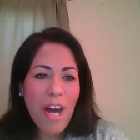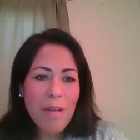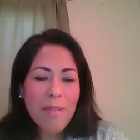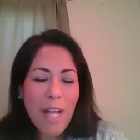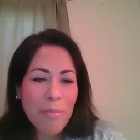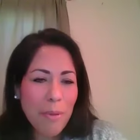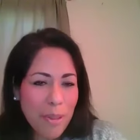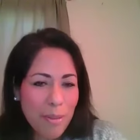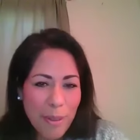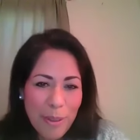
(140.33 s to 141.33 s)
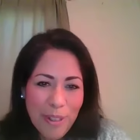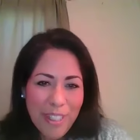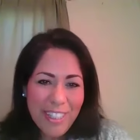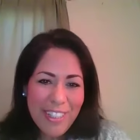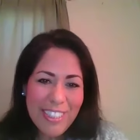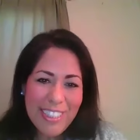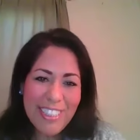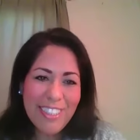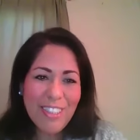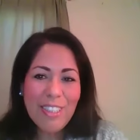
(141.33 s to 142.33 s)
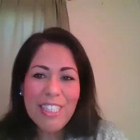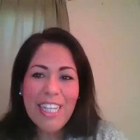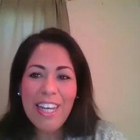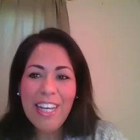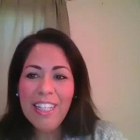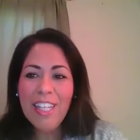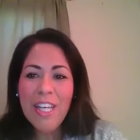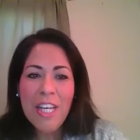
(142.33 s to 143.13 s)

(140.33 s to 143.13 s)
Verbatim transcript: I'm glad both of you are here at CSUCI.